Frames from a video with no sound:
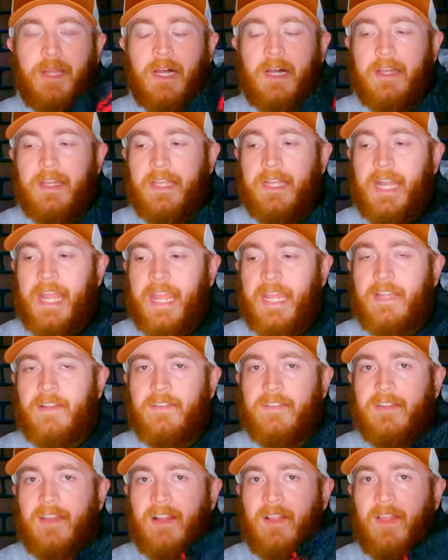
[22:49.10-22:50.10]
uh, it
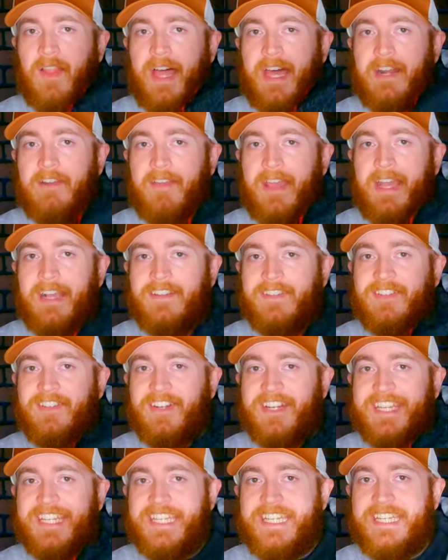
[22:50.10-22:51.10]
adds a lot of
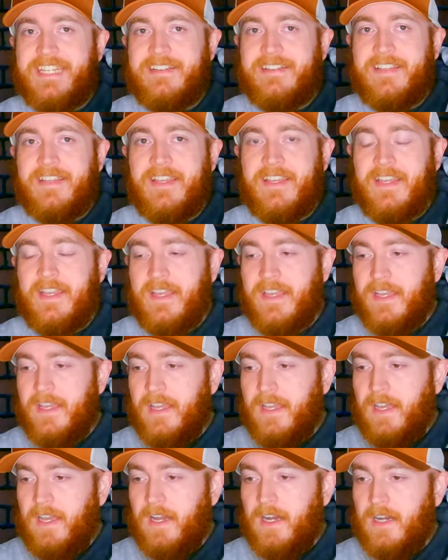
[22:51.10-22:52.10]
extra heat
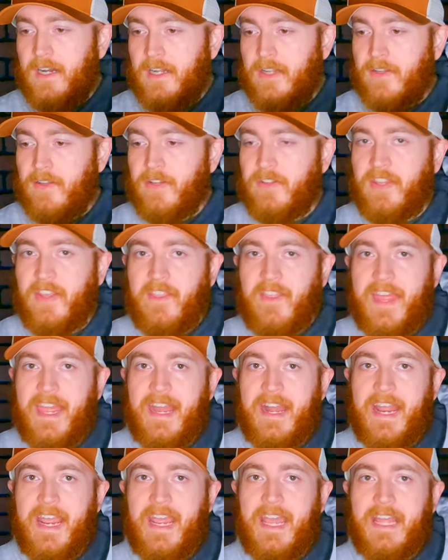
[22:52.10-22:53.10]
uh, to
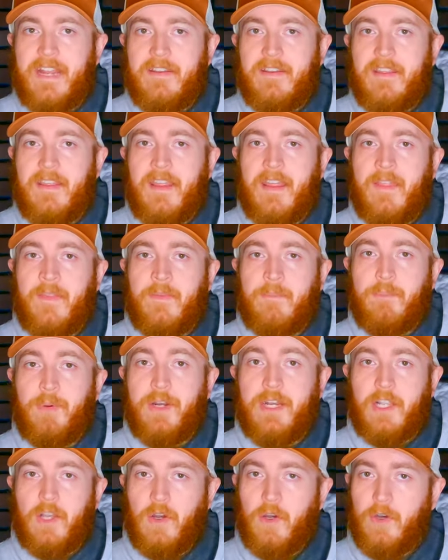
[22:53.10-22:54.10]
that hat and
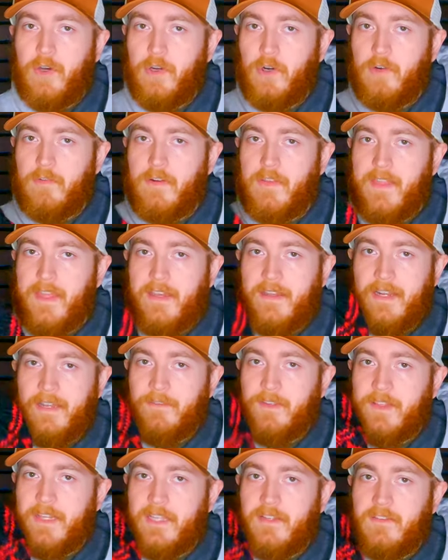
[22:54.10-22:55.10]
putting a hood over that, I
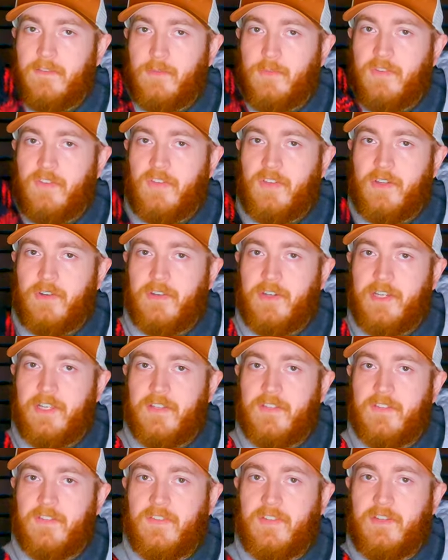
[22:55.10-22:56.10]
mean, that's some
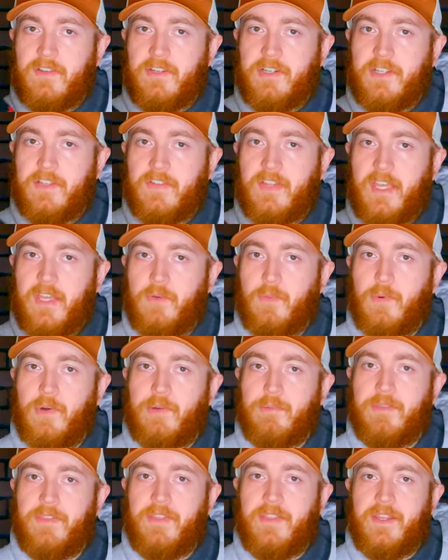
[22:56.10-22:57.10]
serious, serious head
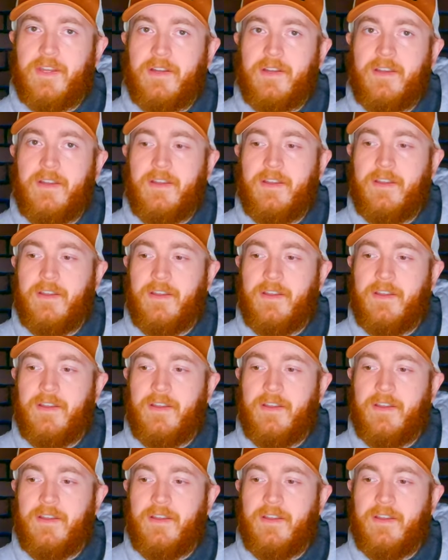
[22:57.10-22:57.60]
warmth there.